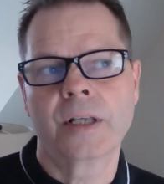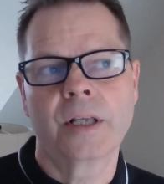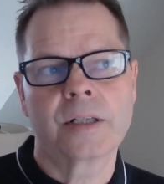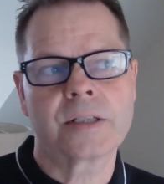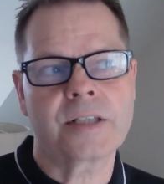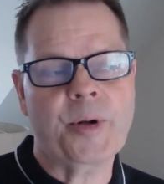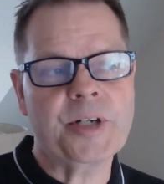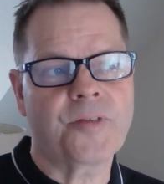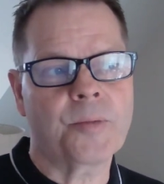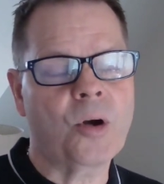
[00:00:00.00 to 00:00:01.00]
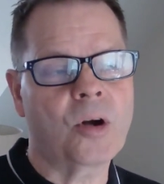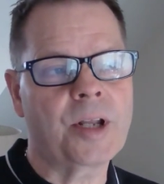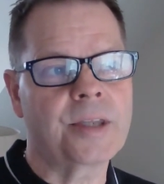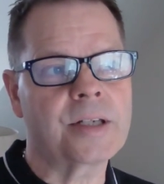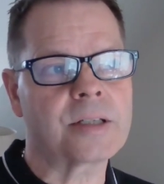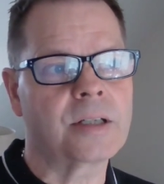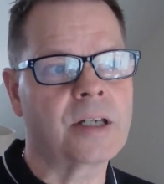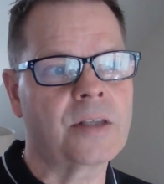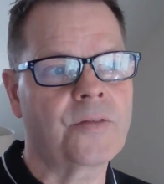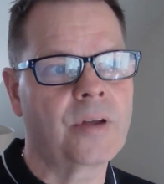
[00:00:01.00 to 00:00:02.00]
Separated from God in this
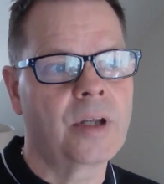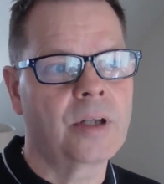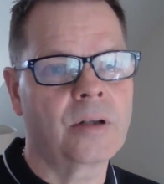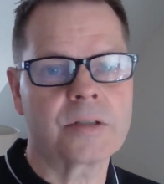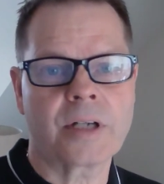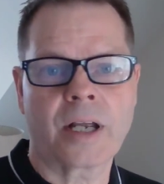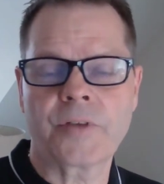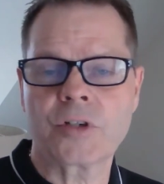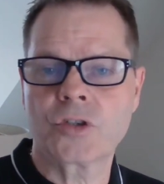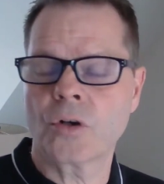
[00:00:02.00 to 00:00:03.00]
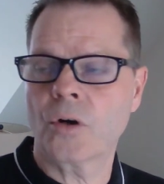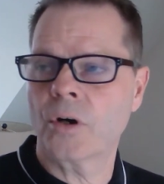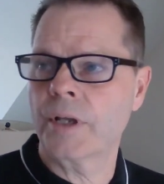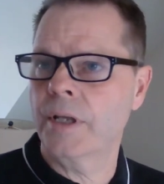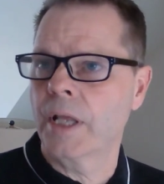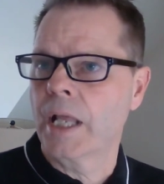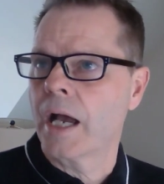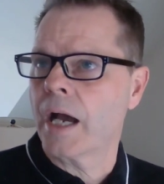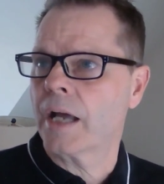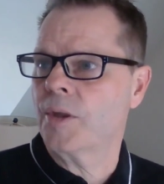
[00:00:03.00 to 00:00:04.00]
life, not to have the joy
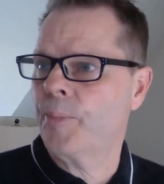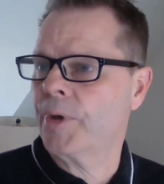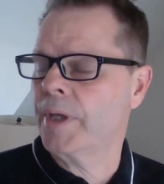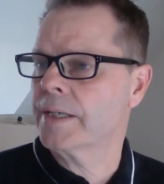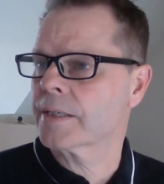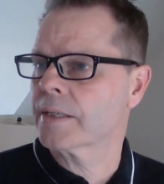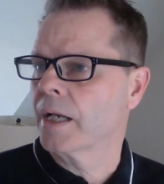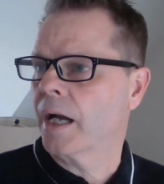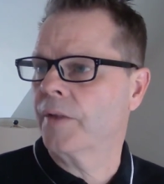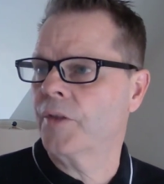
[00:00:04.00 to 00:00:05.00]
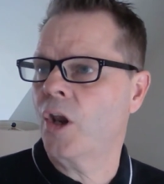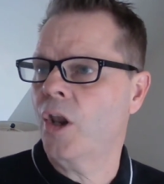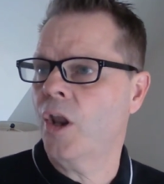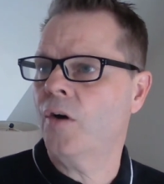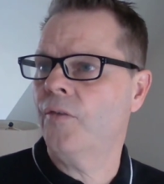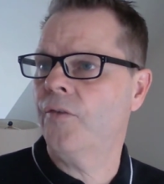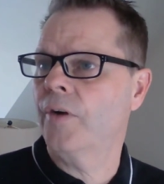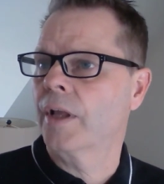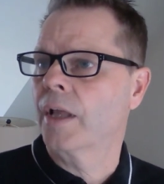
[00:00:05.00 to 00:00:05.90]
and the peace and the love